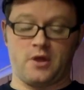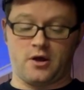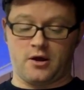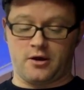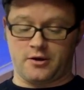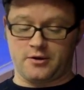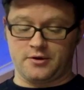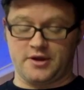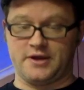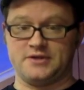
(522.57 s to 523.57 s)

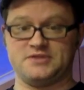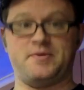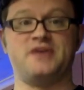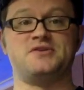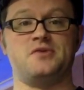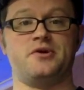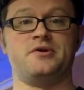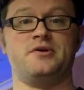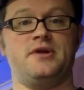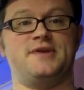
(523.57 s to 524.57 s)
And Space
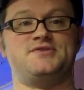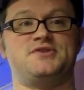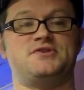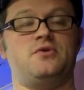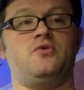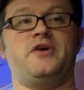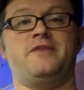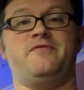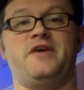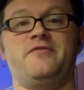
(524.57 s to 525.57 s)
Alert is just an
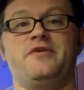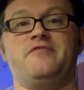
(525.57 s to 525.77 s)
old-time favorite